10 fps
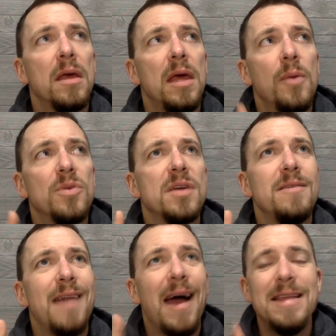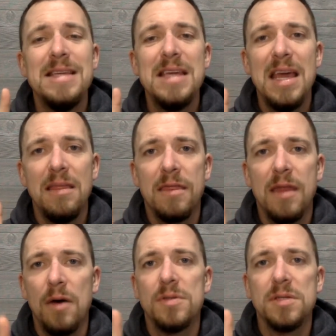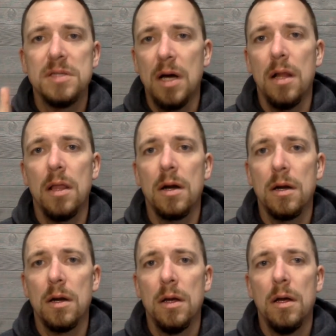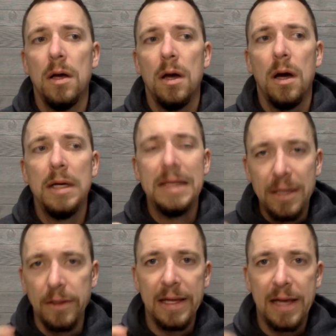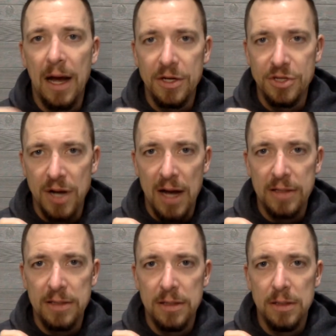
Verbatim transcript: It was a ninety-eight thousand dollar uh, yearly contract.